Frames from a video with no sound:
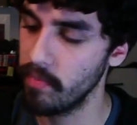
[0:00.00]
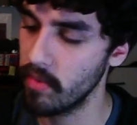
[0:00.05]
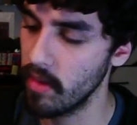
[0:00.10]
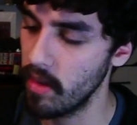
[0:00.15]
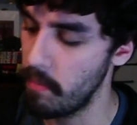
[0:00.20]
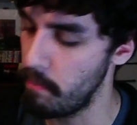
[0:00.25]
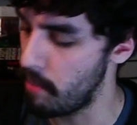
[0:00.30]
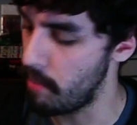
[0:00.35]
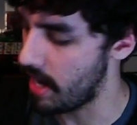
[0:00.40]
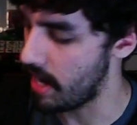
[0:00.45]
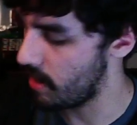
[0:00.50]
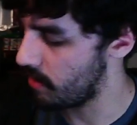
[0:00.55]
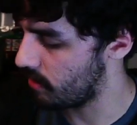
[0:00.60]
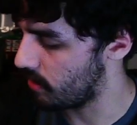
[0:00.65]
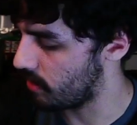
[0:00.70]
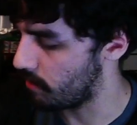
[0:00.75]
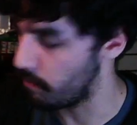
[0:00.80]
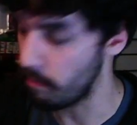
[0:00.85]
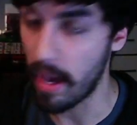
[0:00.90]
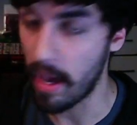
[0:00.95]

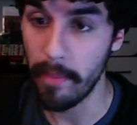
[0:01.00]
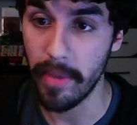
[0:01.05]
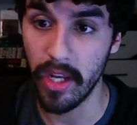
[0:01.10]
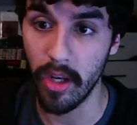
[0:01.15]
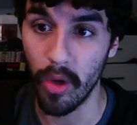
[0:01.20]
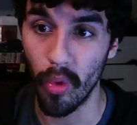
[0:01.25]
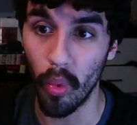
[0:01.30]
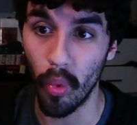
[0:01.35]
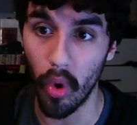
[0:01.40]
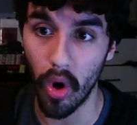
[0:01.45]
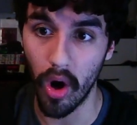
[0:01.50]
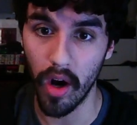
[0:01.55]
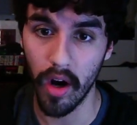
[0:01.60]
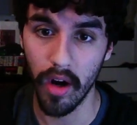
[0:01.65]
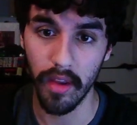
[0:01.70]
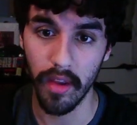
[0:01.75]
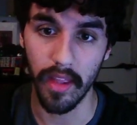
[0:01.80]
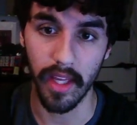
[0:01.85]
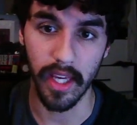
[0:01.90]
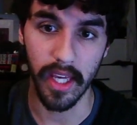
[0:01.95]
Batman
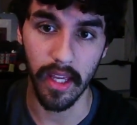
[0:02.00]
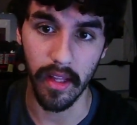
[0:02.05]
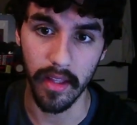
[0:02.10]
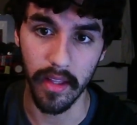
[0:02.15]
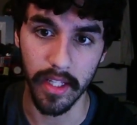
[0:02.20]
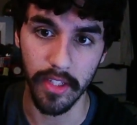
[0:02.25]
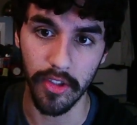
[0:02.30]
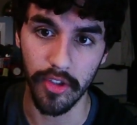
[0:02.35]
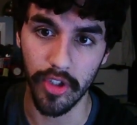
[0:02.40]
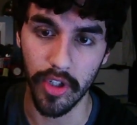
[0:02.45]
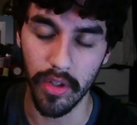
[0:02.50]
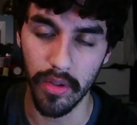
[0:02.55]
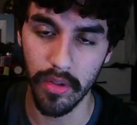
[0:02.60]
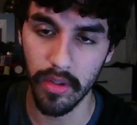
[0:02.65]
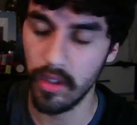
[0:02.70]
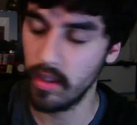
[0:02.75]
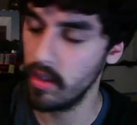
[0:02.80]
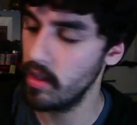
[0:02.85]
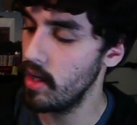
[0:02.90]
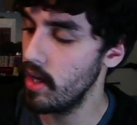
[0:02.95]
Noir: The Killing
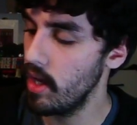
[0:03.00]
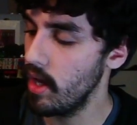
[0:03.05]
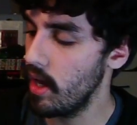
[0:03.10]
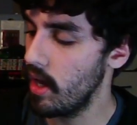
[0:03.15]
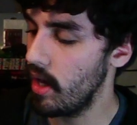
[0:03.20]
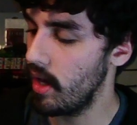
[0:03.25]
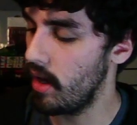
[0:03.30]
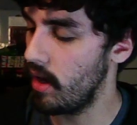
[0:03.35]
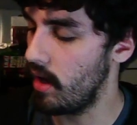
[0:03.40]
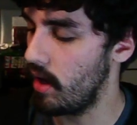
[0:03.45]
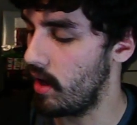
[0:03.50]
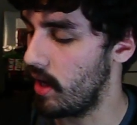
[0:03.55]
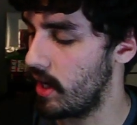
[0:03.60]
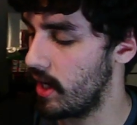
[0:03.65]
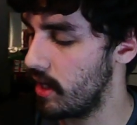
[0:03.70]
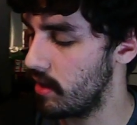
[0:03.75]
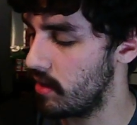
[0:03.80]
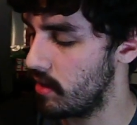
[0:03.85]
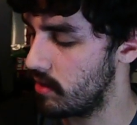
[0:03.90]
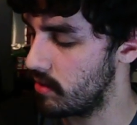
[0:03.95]
Joke. I
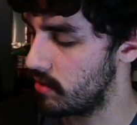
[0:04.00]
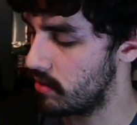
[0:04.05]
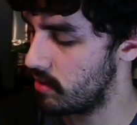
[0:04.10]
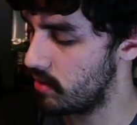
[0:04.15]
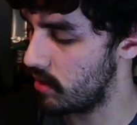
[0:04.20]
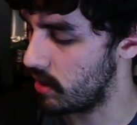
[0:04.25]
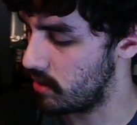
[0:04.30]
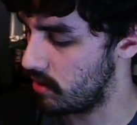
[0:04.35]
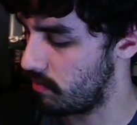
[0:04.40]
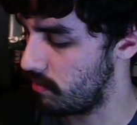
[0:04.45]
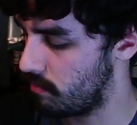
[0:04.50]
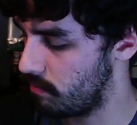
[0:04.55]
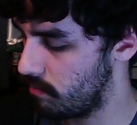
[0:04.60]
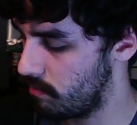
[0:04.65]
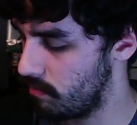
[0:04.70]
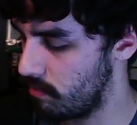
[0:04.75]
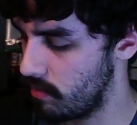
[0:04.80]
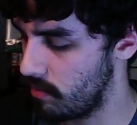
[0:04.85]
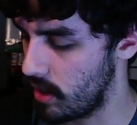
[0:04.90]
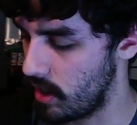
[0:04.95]
got this as a
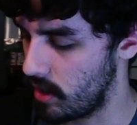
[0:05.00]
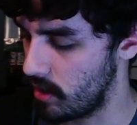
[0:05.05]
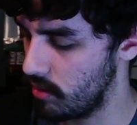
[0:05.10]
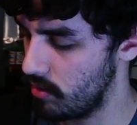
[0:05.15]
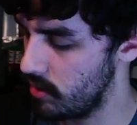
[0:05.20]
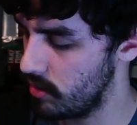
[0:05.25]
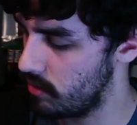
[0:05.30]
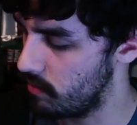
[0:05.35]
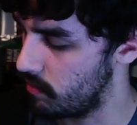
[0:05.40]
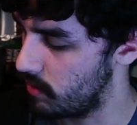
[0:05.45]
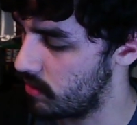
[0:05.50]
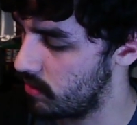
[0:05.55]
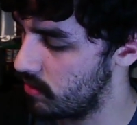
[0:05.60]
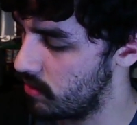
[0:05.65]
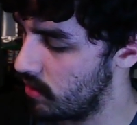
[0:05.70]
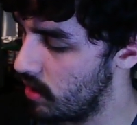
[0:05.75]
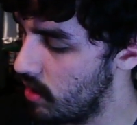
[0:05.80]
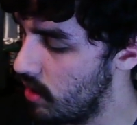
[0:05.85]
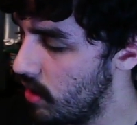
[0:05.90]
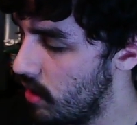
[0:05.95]
Christmas.
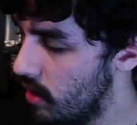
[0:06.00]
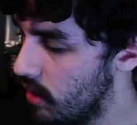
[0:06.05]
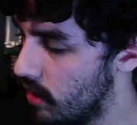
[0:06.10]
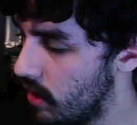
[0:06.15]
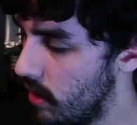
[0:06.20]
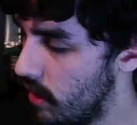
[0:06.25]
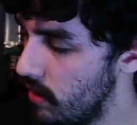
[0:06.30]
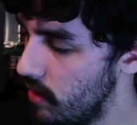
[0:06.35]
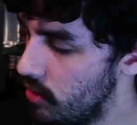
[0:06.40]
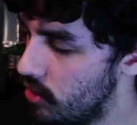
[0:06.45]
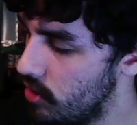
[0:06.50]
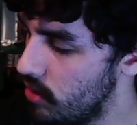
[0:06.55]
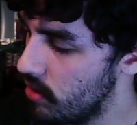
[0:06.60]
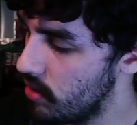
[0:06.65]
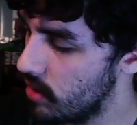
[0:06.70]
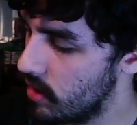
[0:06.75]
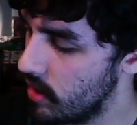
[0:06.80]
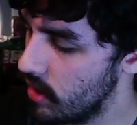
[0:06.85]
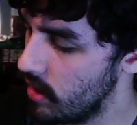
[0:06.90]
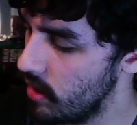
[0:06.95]
Killing
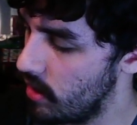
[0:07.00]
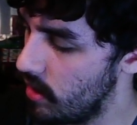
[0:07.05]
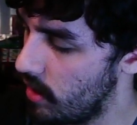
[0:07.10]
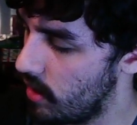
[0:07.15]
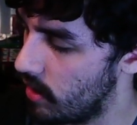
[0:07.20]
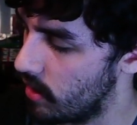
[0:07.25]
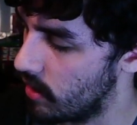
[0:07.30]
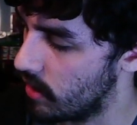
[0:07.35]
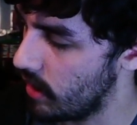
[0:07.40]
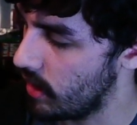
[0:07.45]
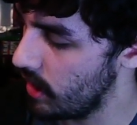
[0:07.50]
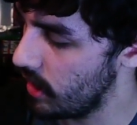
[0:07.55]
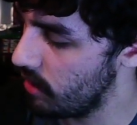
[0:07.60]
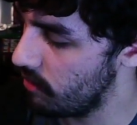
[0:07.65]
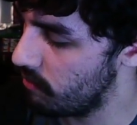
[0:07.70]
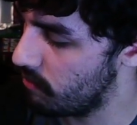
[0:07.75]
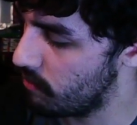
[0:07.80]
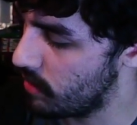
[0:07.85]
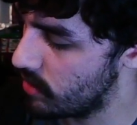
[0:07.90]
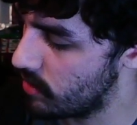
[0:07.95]
Joke, kind
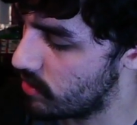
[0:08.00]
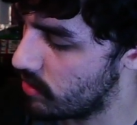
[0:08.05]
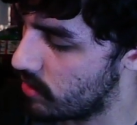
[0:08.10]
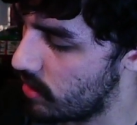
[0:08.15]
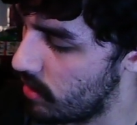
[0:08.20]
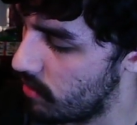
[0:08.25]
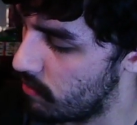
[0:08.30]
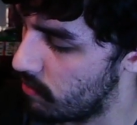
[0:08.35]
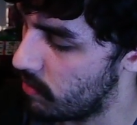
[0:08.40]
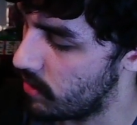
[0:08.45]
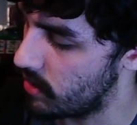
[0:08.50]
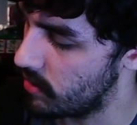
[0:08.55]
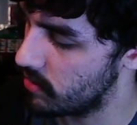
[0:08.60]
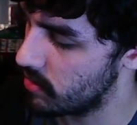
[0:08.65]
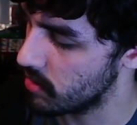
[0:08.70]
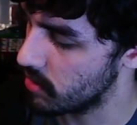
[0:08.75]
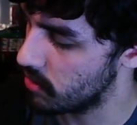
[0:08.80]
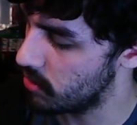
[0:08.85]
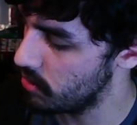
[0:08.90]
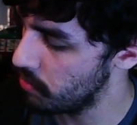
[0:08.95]
of messed up, but it's
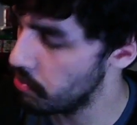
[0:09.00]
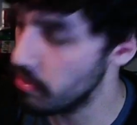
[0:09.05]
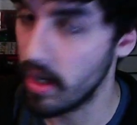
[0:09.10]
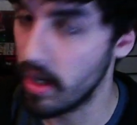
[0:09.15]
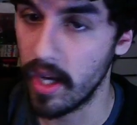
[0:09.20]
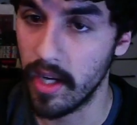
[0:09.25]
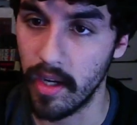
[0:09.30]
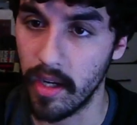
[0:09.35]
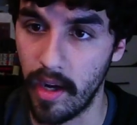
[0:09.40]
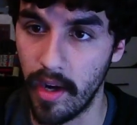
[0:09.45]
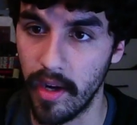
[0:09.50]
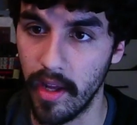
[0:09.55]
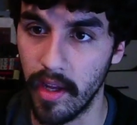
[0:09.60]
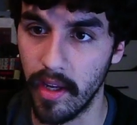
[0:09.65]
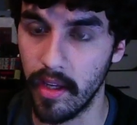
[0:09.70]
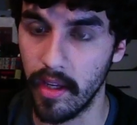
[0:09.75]
like super iconic,